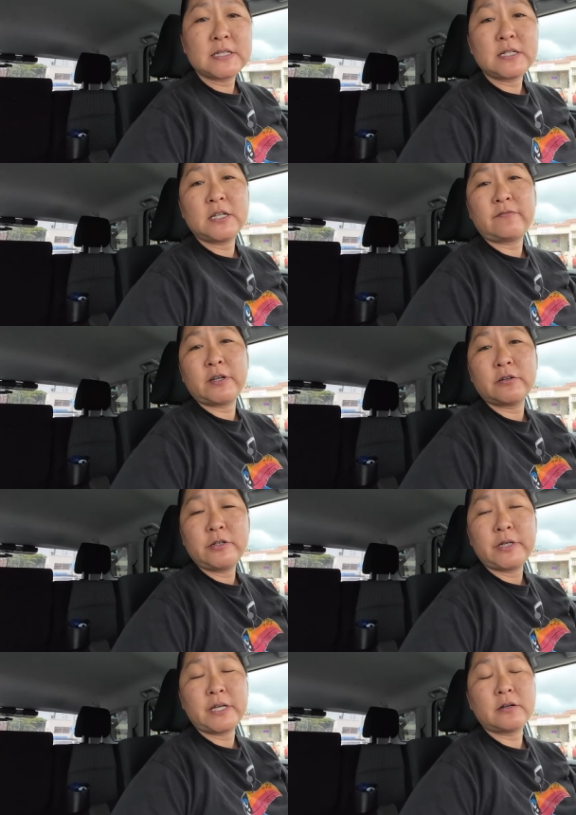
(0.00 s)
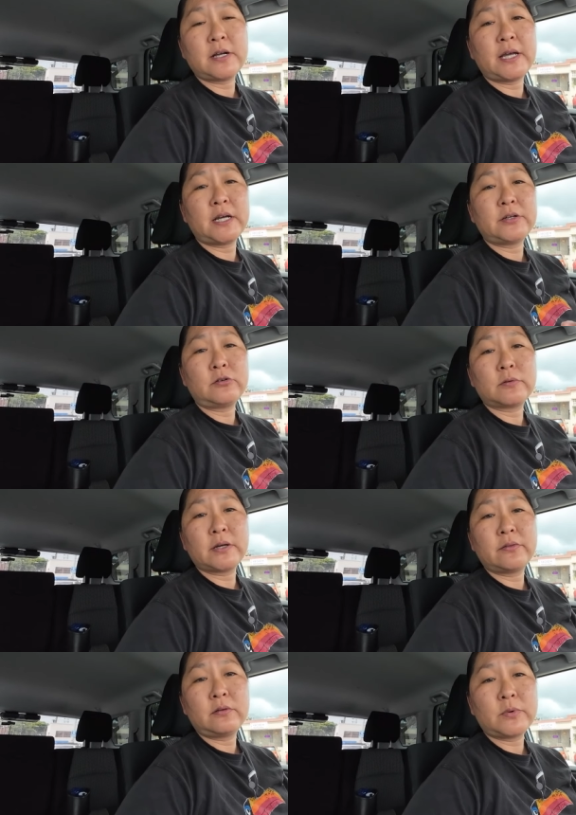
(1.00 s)
Misty, if you're new here, and I go
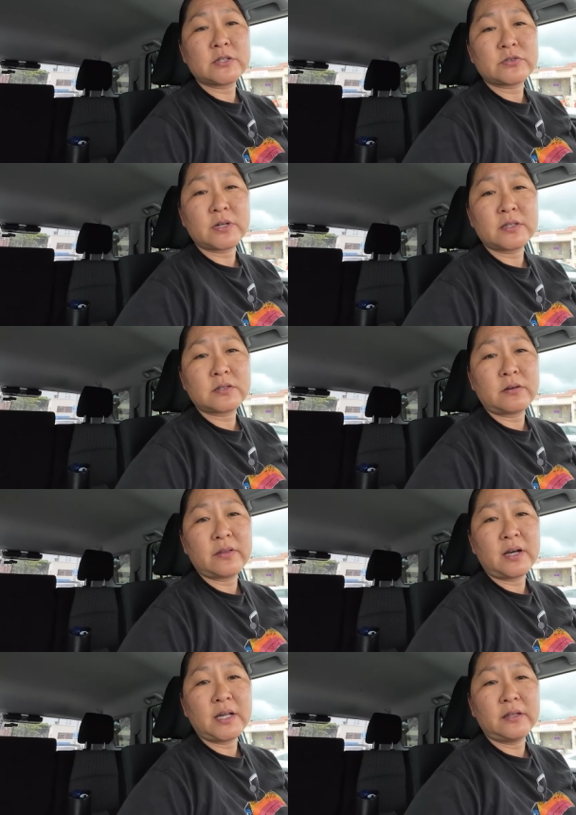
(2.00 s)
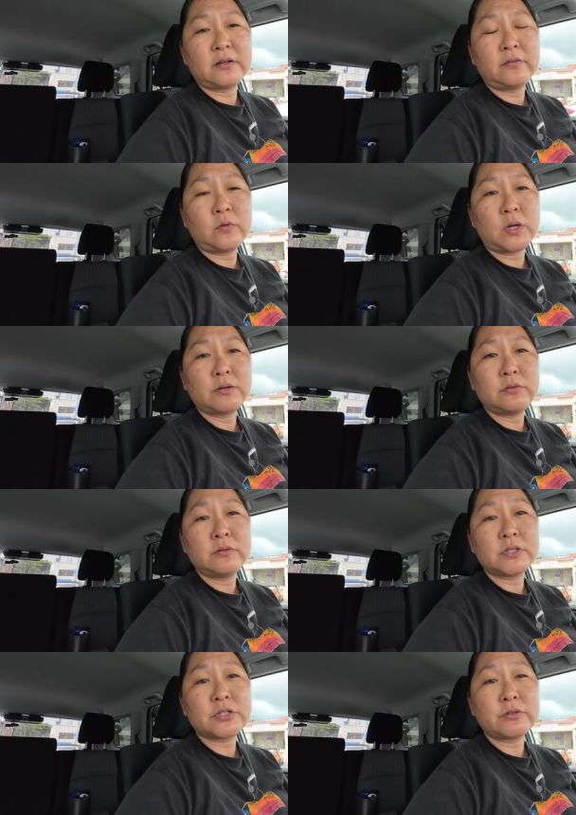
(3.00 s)
around restaurants on the island of
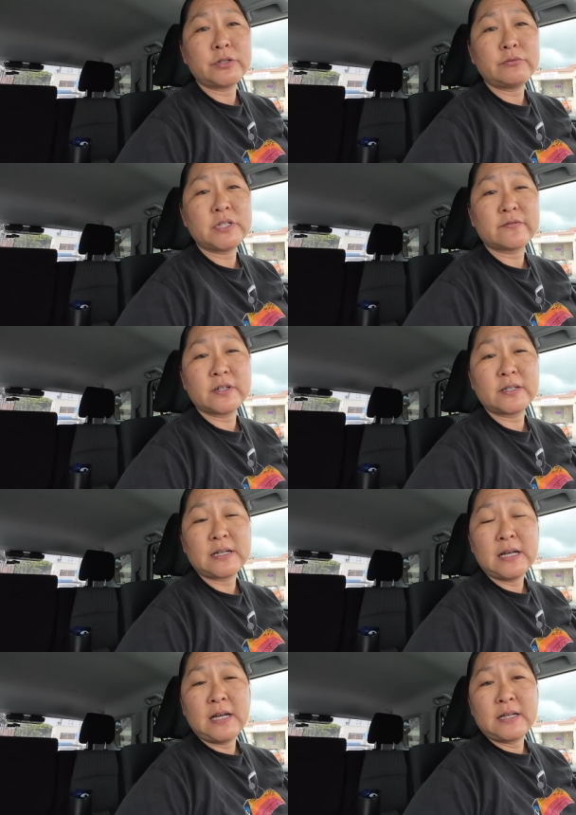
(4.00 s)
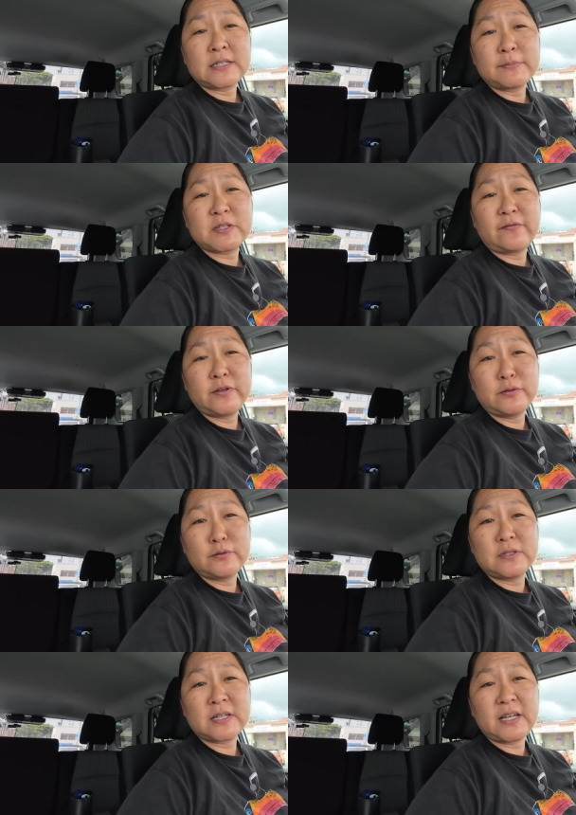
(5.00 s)
Oahu to show you different types of
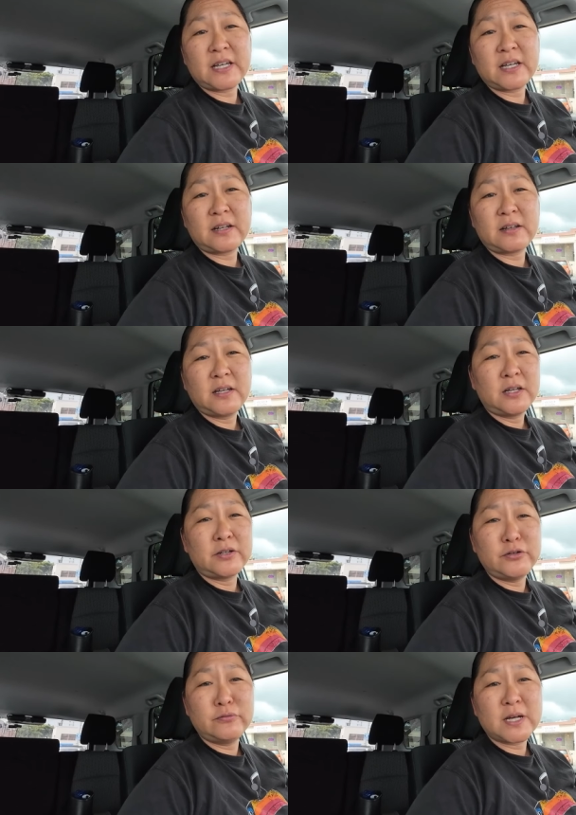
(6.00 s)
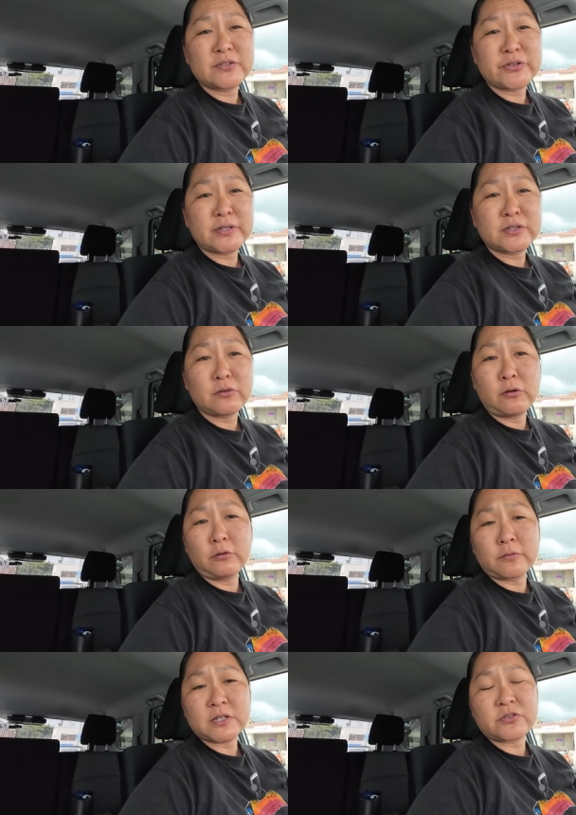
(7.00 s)
foods and new restaurants or
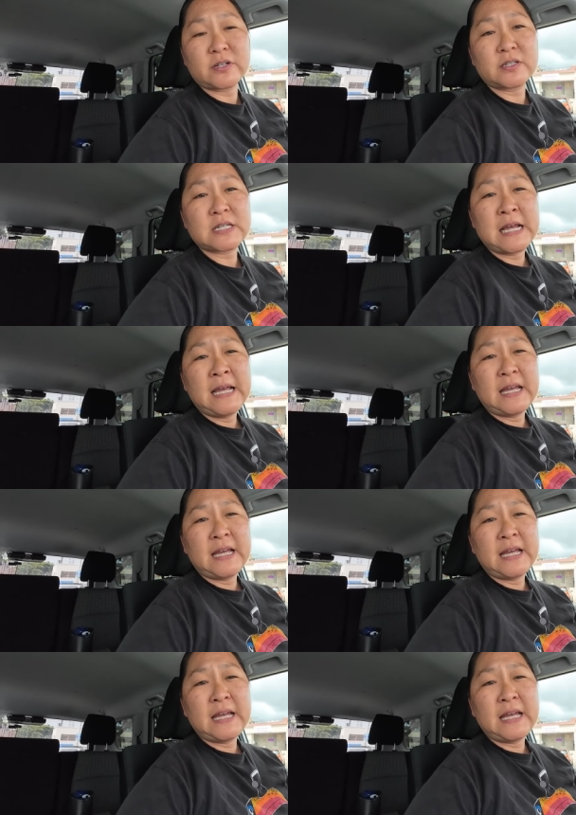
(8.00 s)
old restaurants.